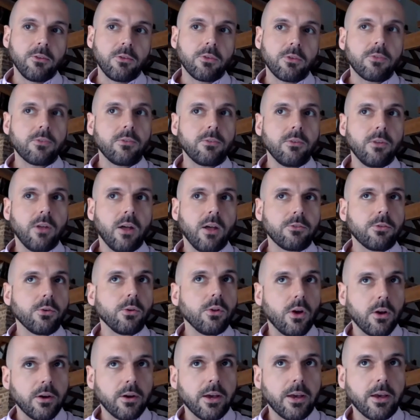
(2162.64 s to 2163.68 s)
just not so
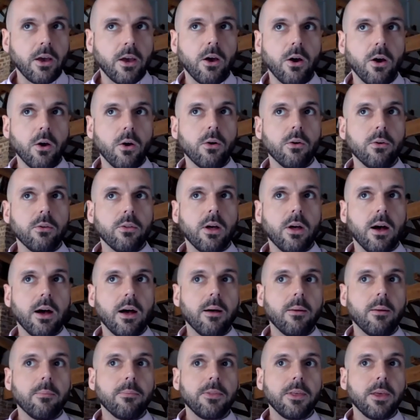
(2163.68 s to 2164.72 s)
long ago,
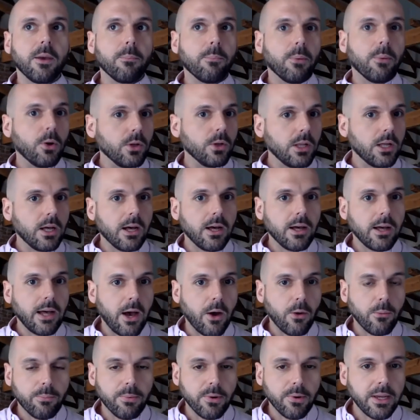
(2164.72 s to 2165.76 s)
the Ebola
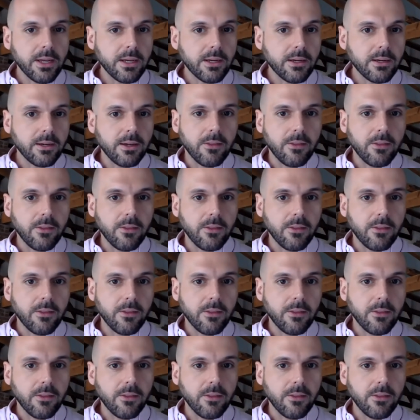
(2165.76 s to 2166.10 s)
outbreak